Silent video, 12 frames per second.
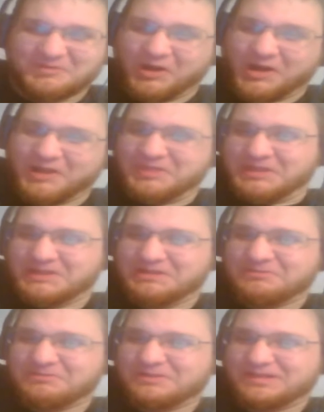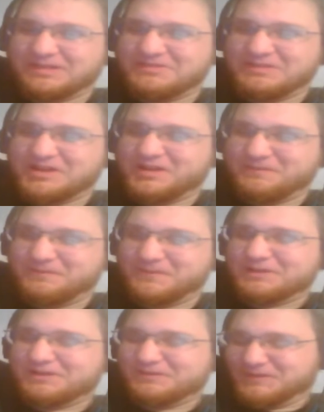Or I thought it was not
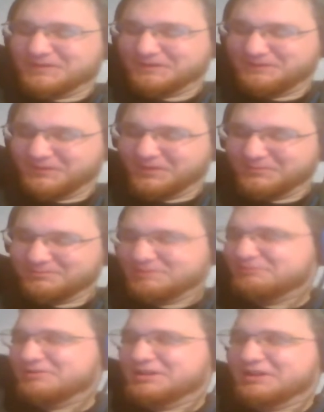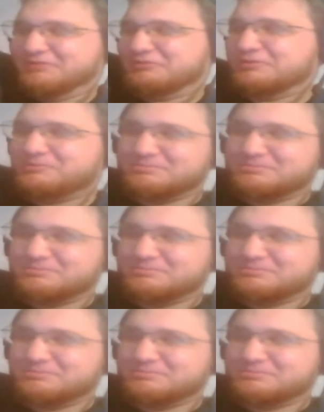fitting for the film, but whatever.